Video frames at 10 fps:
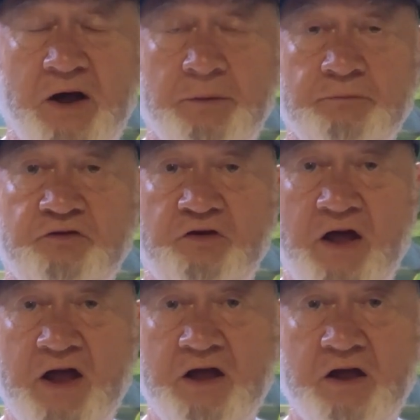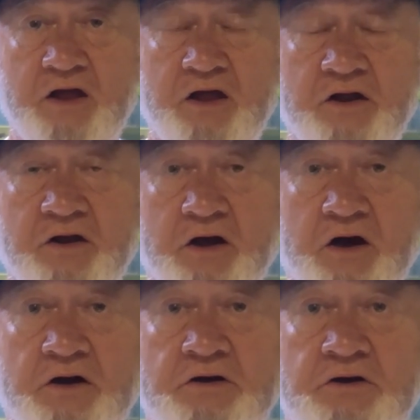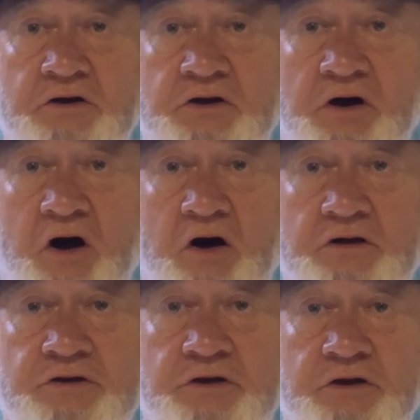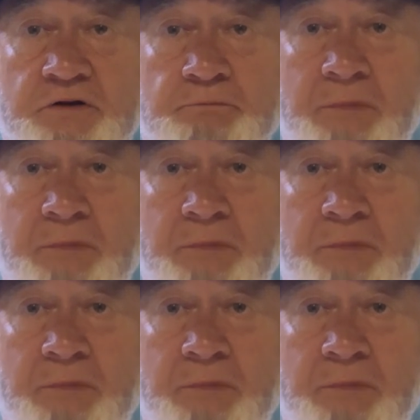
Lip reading: I'm staying in on